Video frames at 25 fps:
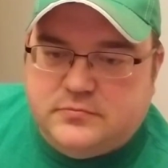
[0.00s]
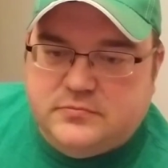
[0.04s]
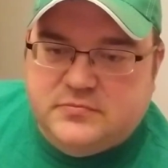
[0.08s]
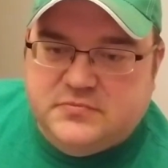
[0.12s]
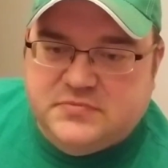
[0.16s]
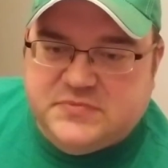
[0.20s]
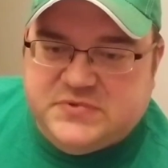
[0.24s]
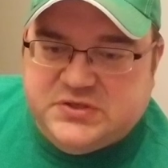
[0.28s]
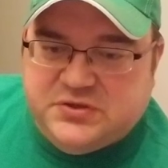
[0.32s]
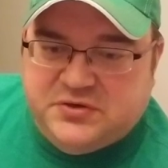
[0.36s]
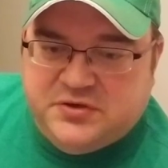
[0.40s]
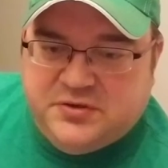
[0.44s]

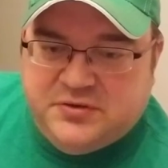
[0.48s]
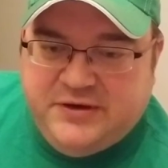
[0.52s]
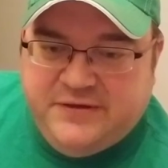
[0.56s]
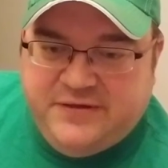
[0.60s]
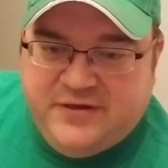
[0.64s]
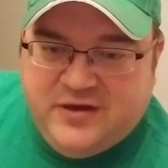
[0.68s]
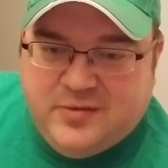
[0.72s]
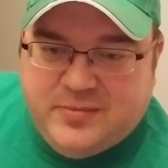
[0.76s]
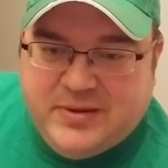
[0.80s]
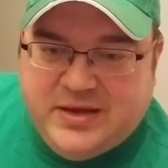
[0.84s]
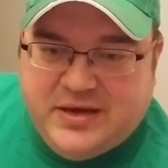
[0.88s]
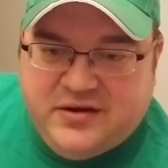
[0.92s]
Don't know
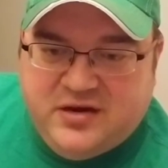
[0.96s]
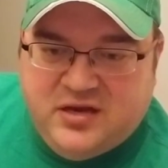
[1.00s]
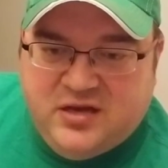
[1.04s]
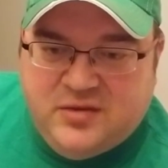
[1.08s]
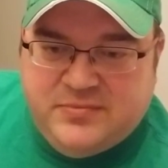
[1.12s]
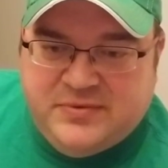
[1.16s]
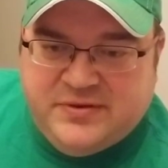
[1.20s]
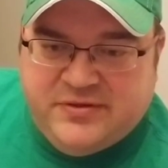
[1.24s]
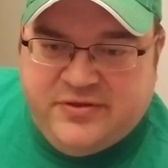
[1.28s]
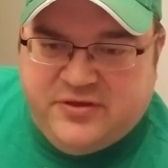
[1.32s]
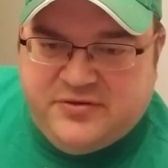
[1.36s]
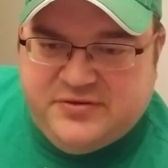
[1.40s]
anything about him,
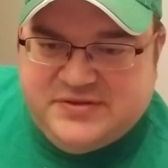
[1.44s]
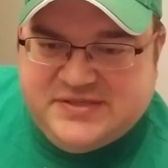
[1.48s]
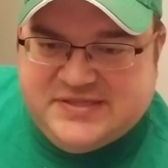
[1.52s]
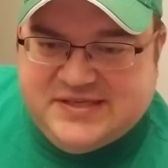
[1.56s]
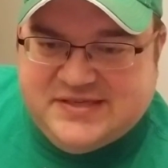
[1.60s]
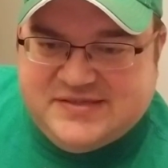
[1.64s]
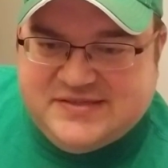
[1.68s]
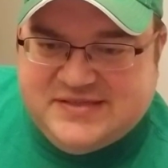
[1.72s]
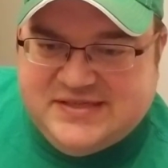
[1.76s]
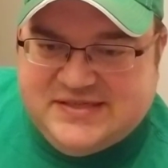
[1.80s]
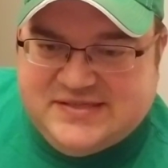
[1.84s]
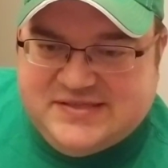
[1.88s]
although it
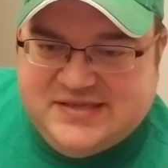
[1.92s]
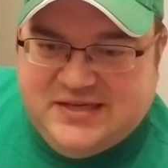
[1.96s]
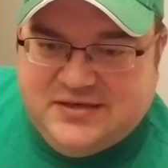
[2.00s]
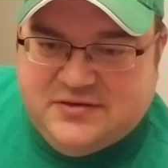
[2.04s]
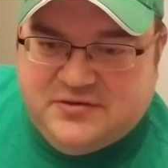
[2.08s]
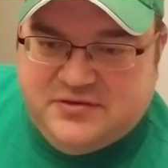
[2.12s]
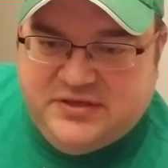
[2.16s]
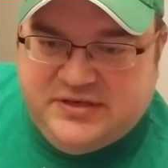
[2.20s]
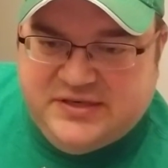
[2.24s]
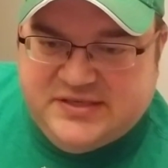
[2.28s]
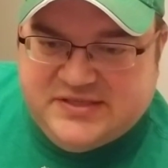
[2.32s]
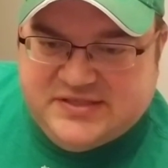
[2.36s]
says he's
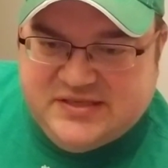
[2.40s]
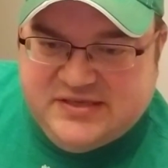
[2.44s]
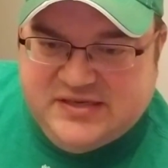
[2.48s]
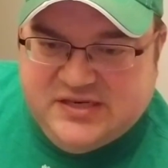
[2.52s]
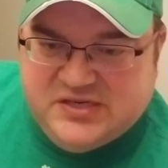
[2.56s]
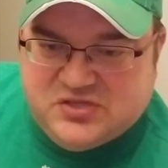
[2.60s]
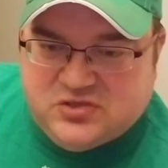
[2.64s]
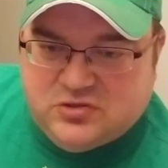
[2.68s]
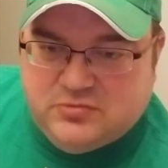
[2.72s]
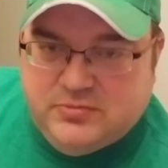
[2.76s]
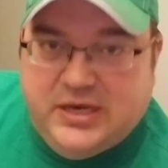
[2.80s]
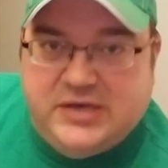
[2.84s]
singled in his
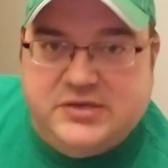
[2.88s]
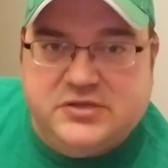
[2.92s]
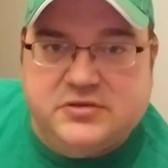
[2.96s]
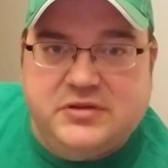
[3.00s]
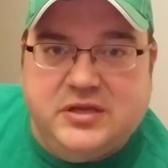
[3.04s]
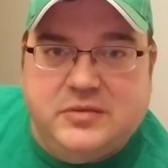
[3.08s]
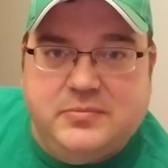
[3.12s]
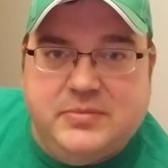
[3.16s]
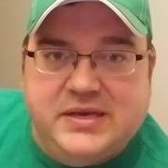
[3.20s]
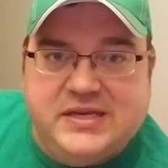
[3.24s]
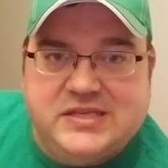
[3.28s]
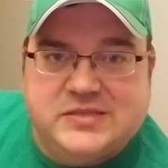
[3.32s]
initial Major
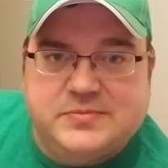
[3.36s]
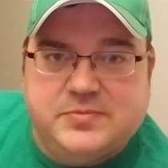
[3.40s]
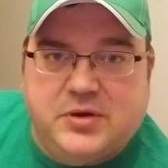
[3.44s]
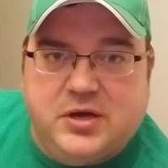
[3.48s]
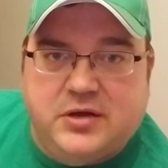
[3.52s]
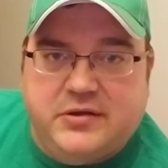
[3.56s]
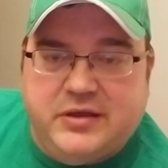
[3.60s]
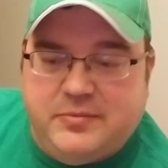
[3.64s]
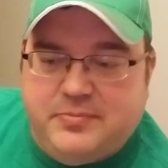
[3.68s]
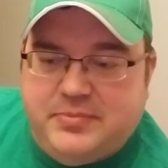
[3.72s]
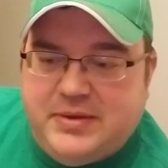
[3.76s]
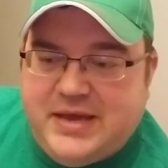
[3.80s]
League
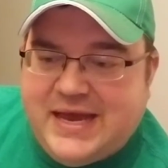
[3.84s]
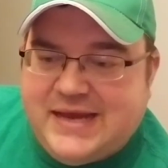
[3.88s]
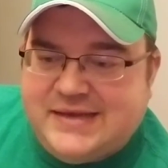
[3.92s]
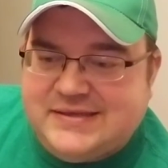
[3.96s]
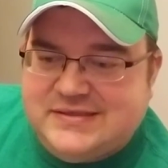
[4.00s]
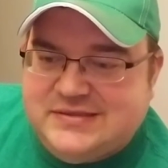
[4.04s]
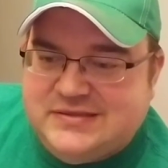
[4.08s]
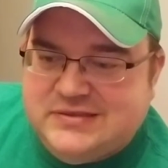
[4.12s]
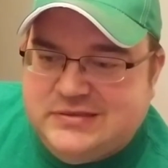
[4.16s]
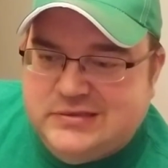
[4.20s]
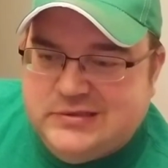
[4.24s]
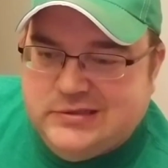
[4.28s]
Baseball at
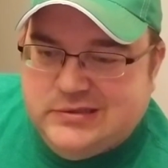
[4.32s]
bat.